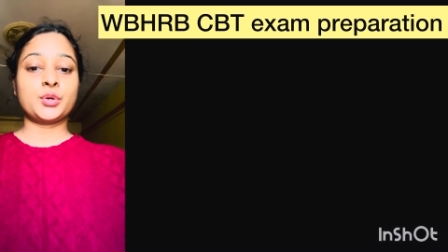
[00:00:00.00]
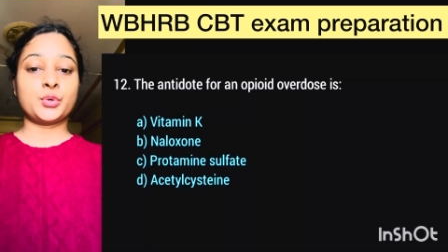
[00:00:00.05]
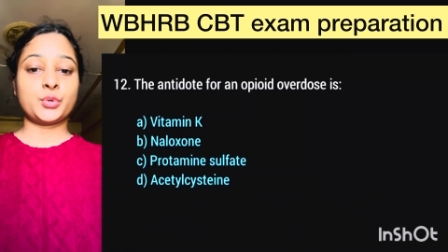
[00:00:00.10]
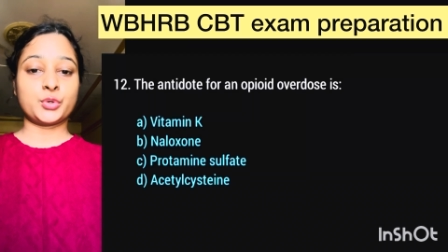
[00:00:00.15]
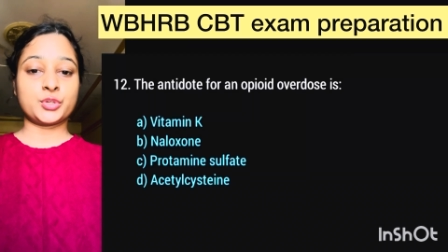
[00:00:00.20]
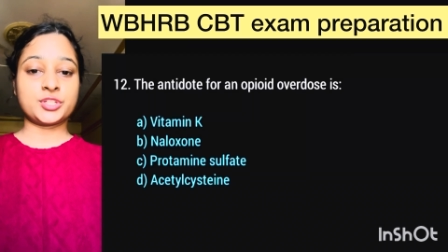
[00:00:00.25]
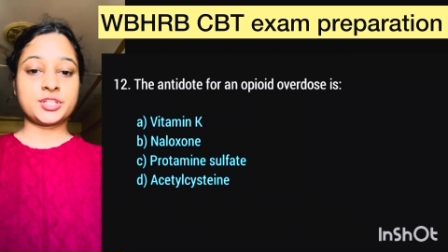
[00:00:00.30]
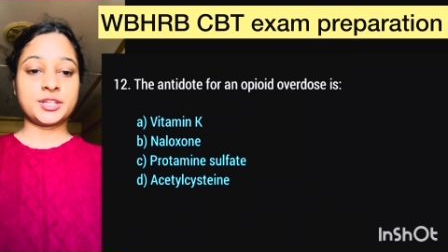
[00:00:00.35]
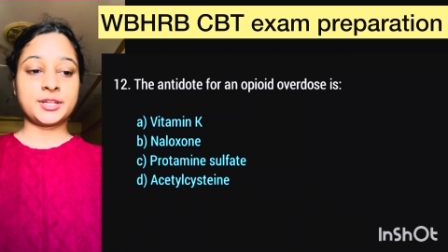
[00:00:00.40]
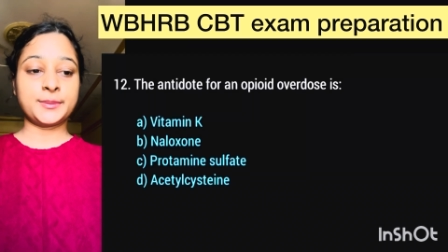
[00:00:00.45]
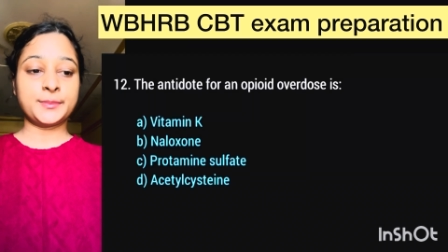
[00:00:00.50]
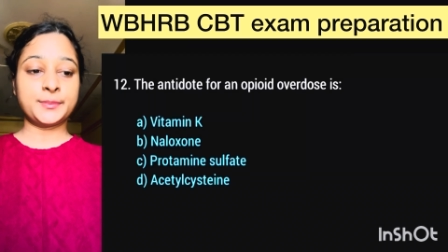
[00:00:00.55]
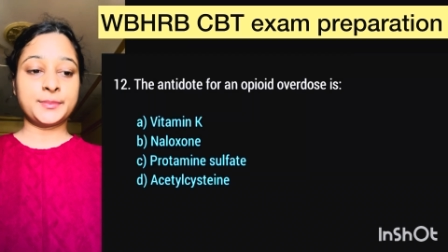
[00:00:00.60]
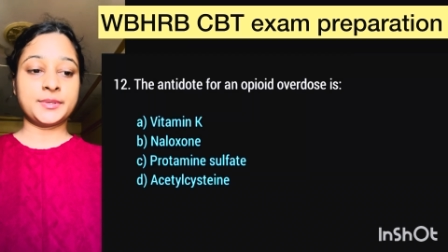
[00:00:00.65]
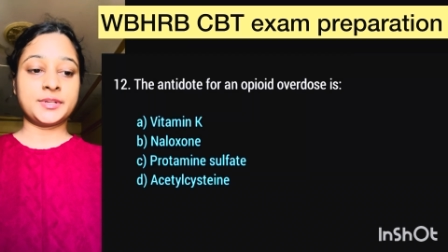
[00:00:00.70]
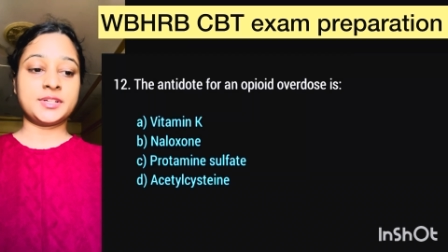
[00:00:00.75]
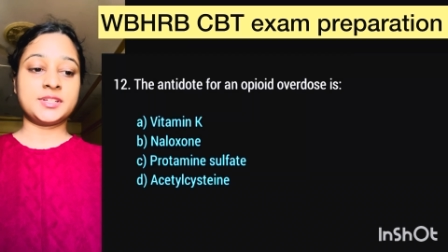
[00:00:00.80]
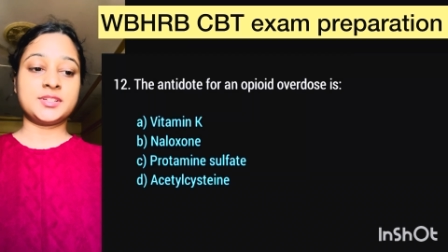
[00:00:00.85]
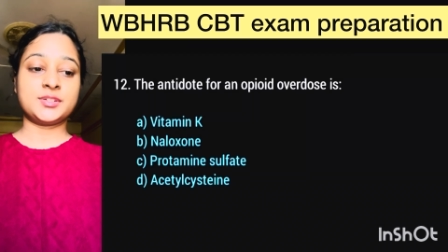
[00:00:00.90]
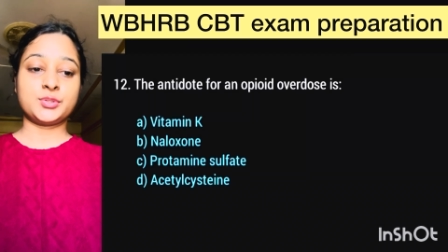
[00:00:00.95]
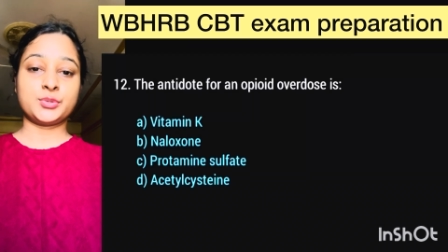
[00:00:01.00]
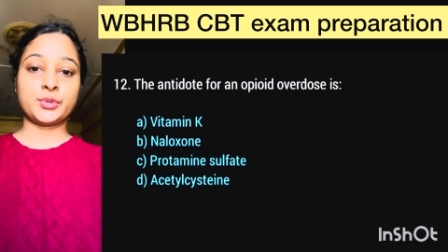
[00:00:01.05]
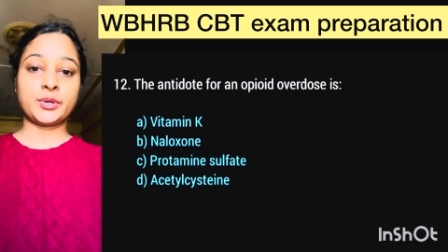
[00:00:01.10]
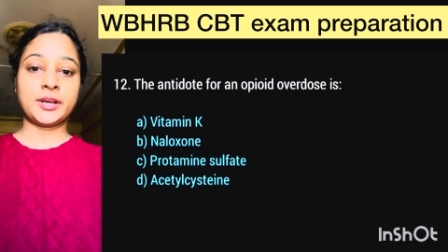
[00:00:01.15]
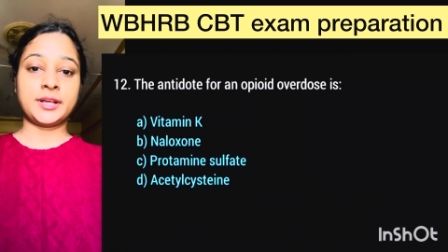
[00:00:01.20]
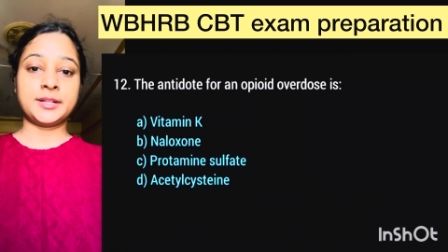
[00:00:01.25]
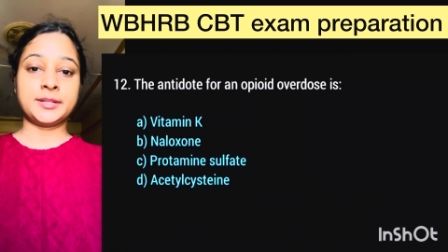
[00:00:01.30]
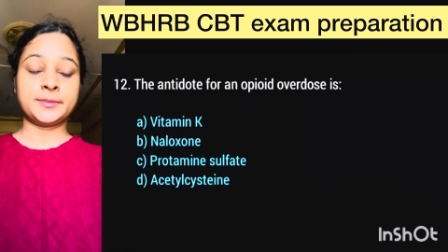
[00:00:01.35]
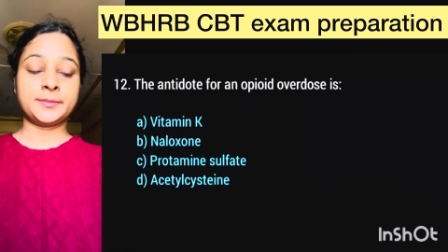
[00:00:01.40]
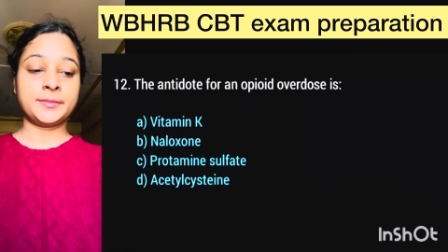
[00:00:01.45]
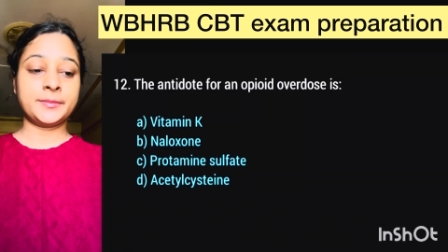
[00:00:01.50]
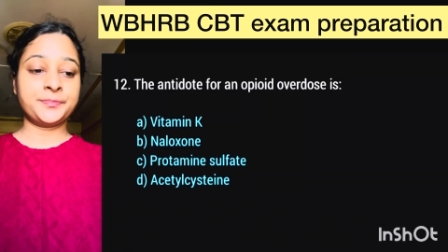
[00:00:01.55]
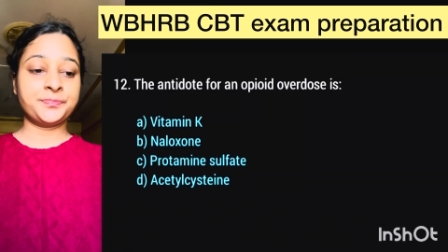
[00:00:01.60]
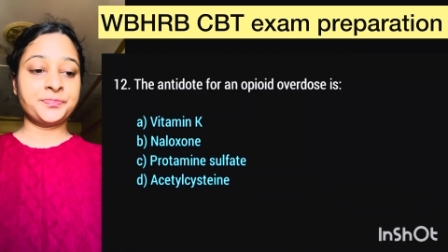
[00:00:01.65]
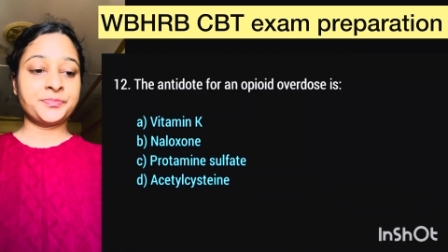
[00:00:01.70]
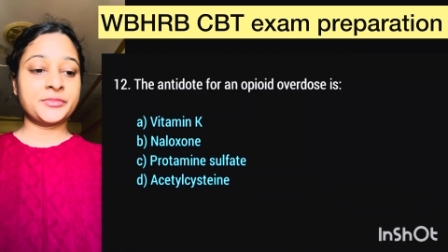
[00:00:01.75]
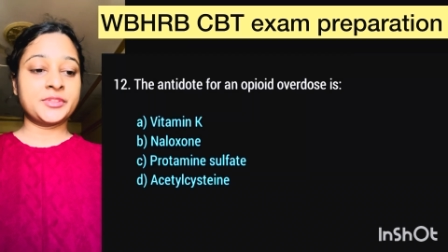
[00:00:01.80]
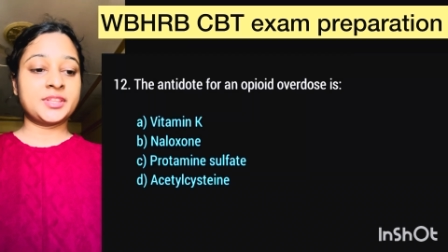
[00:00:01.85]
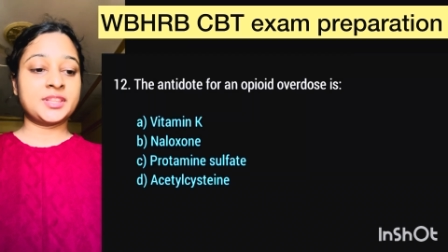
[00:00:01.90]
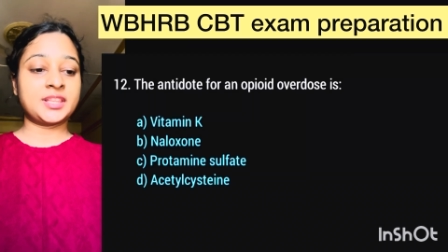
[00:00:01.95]
Question number twelve,
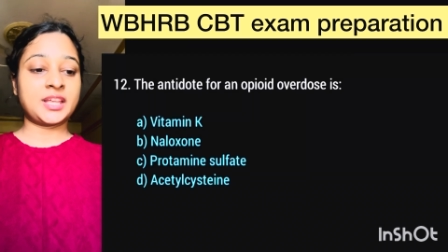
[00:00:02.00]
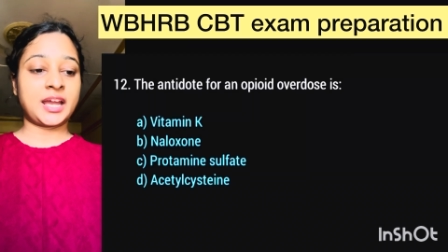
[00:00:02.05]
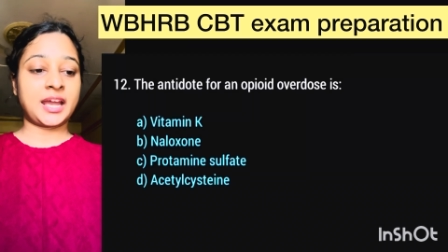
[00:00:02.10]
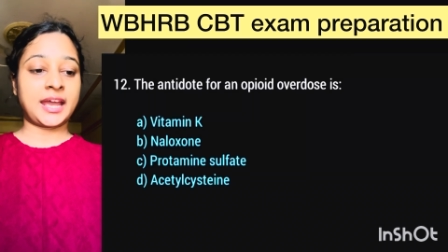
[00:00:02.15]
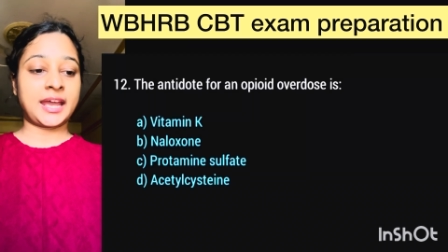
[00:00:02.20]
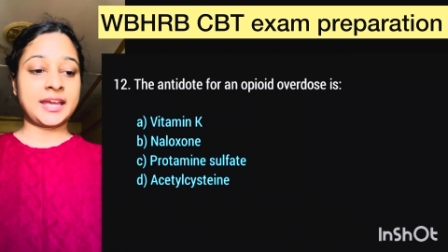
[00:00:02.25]
the